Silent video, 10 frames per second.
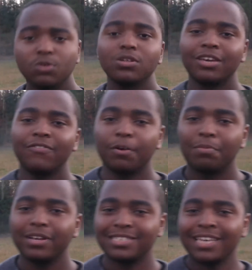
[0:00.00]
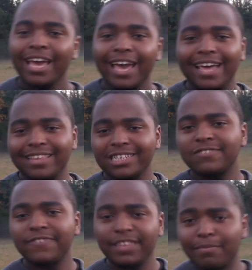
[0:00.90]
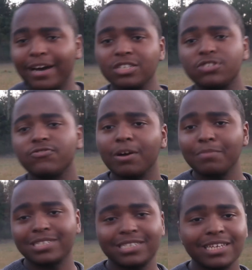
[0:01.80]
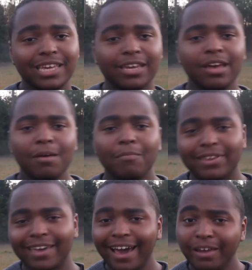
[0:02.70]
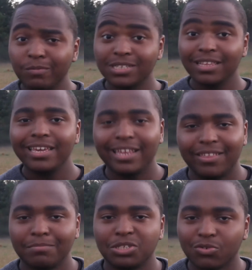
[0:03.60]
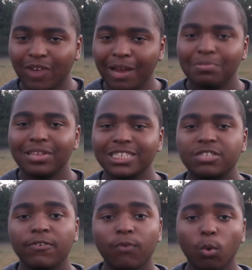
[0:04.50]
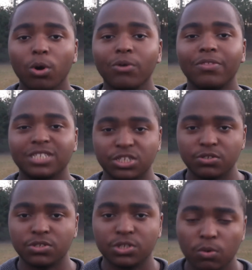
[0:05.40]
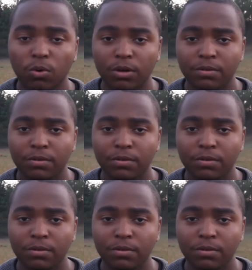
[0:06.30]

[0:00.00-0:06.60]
looking for a place at least 50 miles from the city, but God was leading them to the right place for this new school.